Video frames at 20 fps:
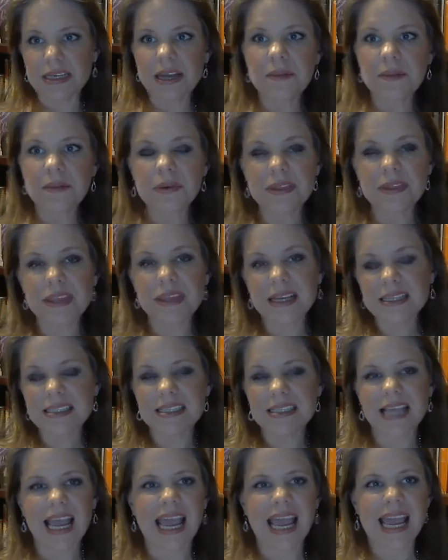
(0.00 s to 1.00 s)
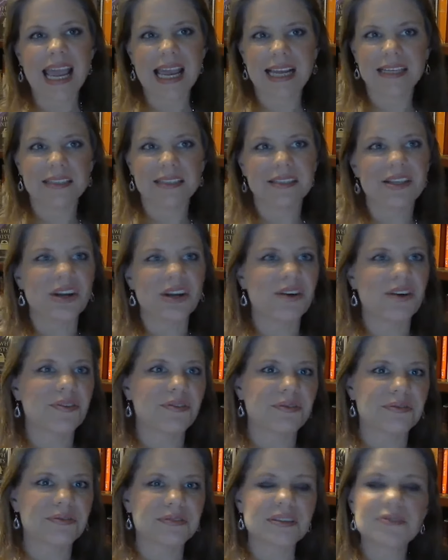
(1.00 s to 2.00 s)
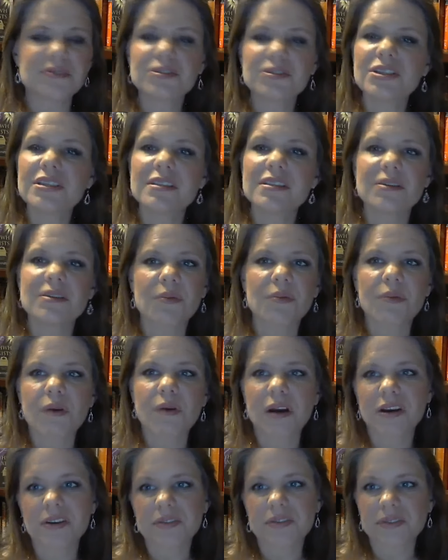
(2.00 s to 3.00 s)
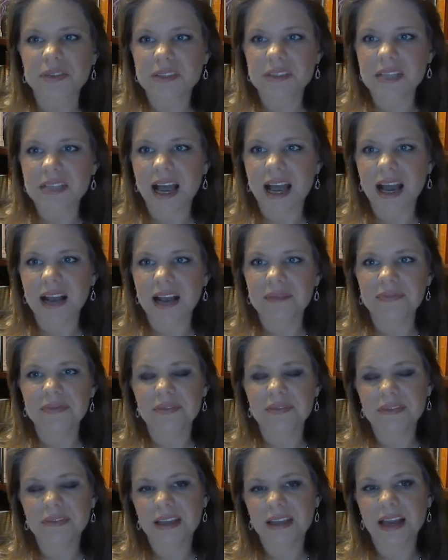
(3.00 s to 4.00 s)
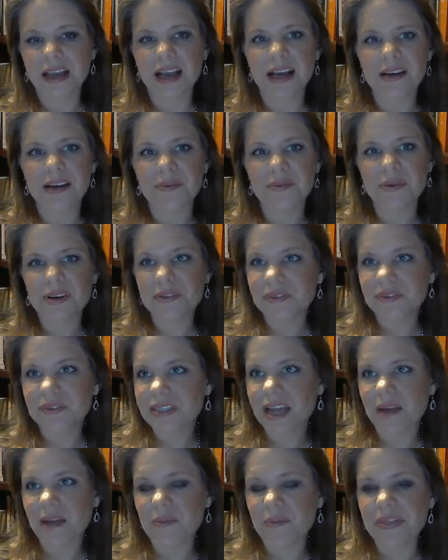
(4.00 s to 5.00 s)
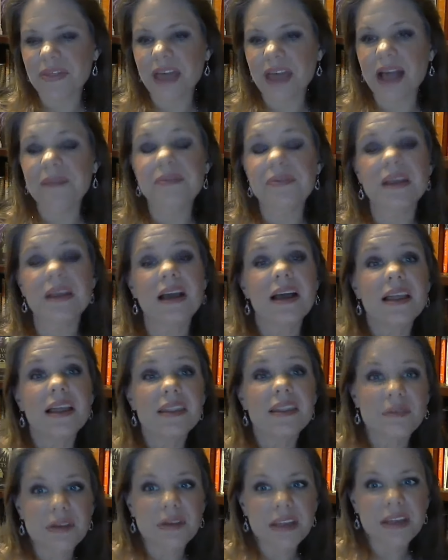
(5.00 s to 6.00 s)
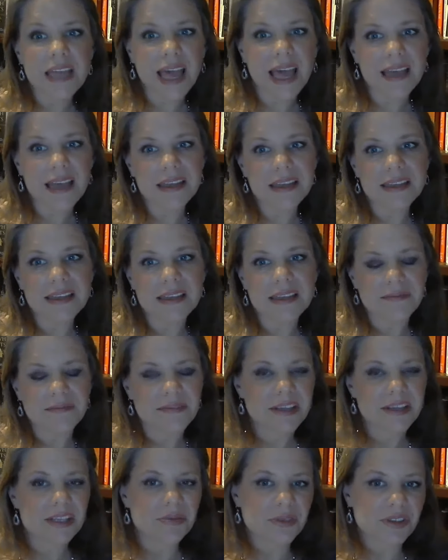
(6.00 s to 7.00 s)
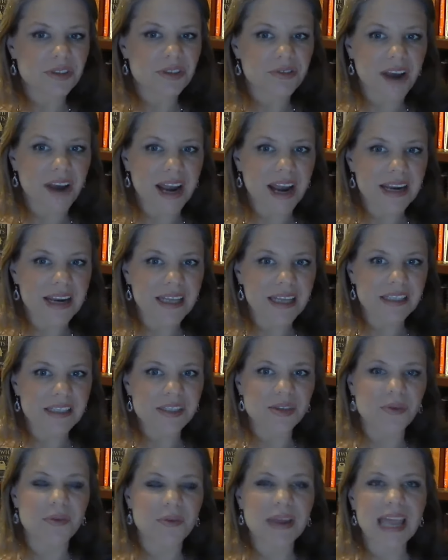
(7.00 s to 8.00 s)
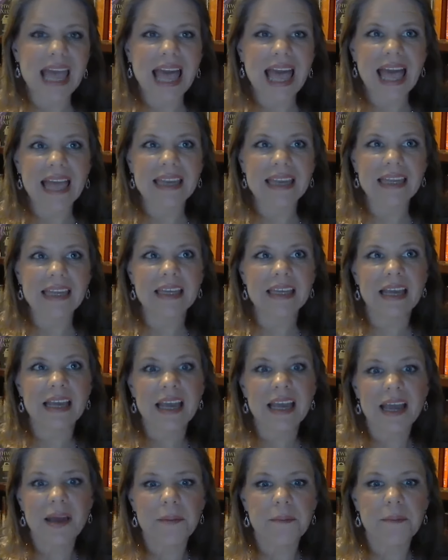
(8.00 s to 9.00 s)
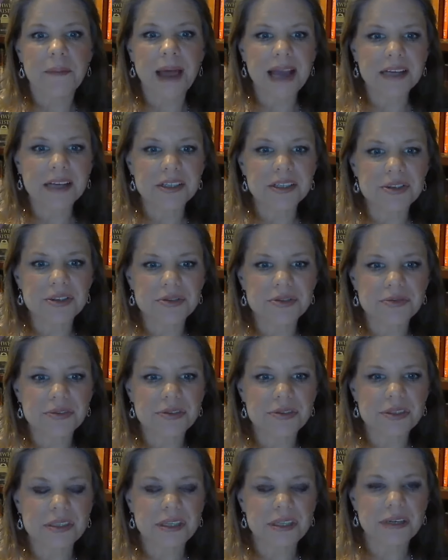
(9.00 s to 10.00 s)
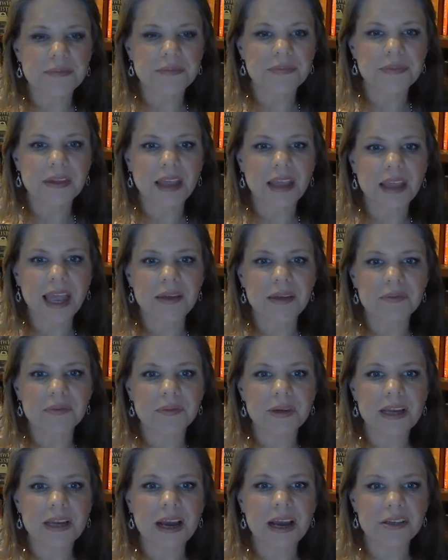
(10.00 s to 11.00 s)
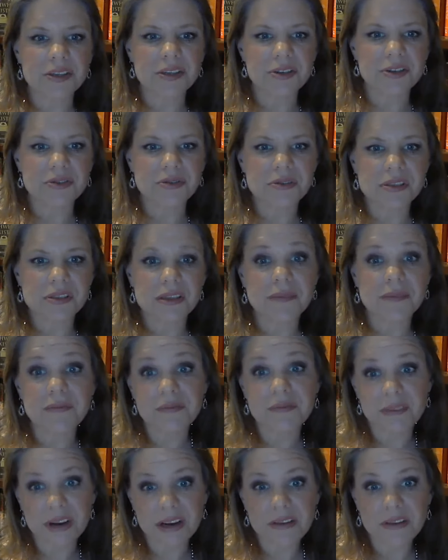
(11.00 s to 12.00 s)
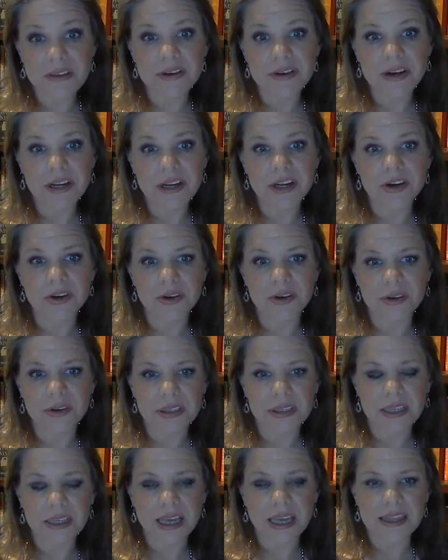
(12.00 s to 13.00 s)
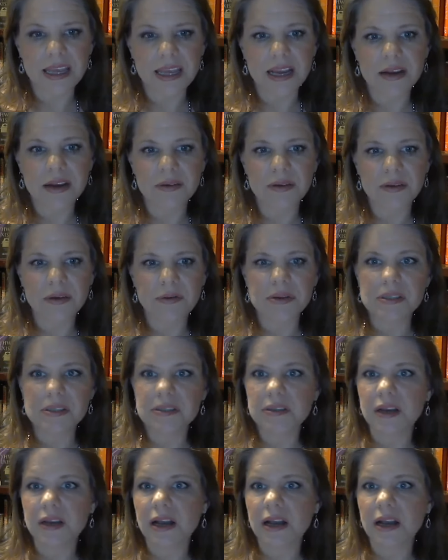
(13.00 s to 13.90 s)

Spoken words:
up with us, and, you know, it was just a wonderful time. Wonderful time with that. Then we headed, this was Friday, so we headed back to Jerusalem, and we got to Jerusalem very, very early. I think it was